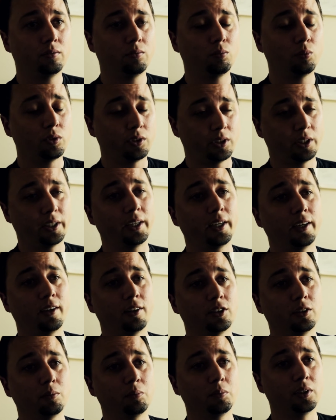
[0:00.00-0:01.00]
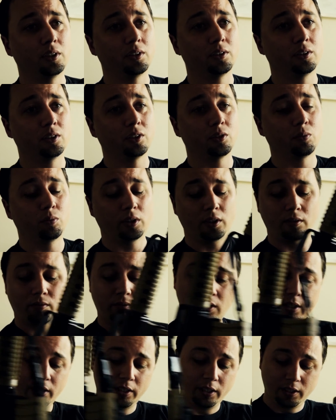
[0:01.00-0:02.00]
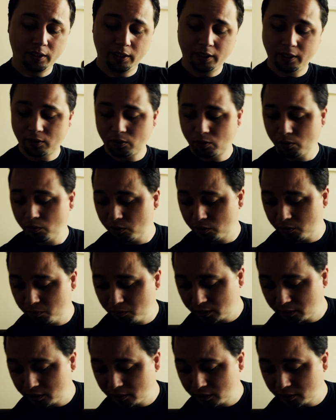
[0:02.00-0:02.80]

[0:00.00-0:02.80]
will take care of some business. Whenever I need to get through some